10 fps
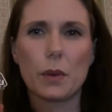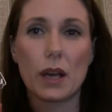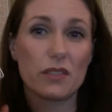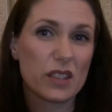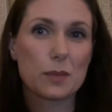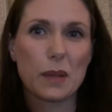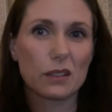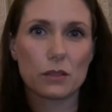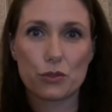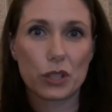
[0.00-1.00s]
but the
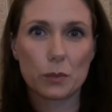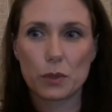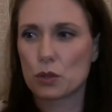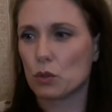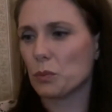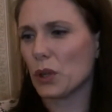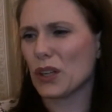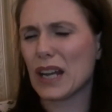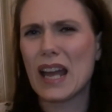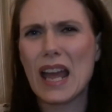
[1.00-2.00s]
smell is really what sold me
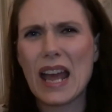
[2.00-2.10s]
on it.